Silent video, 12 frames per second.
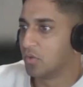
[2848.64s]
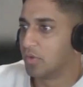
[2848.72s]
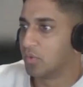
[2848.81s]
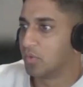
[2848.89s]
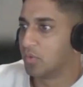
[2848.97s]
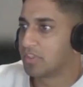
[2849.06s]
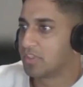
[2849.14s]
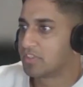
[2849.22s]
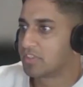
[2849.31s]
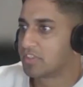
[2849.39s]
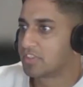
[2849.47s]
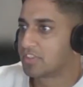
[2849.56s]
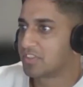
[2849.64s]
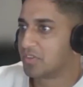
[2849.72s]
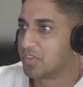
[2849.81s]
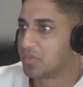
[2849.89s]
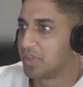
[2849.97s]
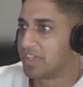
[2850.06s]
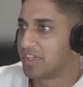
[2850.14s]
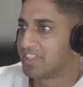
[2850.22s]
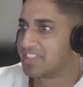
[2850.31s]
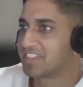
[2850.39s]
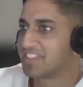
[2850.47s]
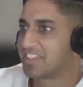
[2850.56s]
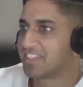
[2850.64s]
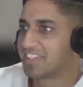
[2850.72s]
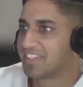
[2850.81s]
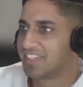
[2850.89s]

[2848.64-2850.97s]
Going once, going twice.